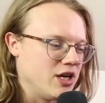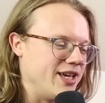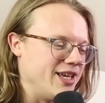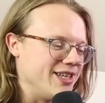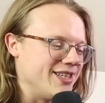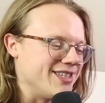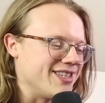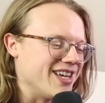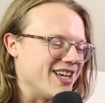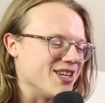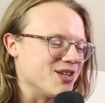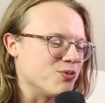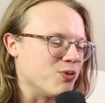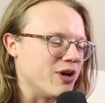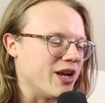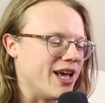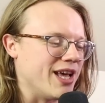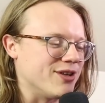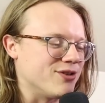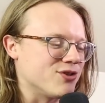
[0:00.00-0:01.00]
It says,
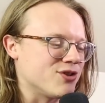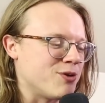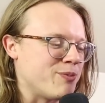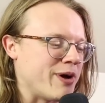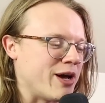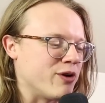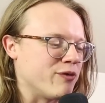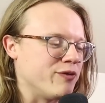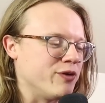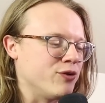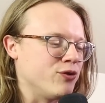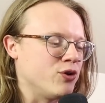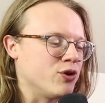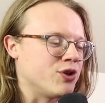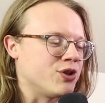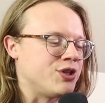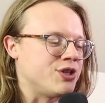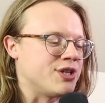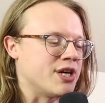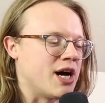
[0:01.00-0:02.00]
when it enters the battlefield,
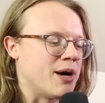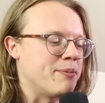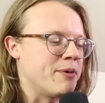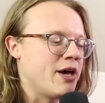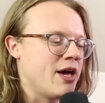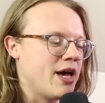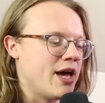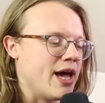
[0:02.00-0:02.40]
look at the top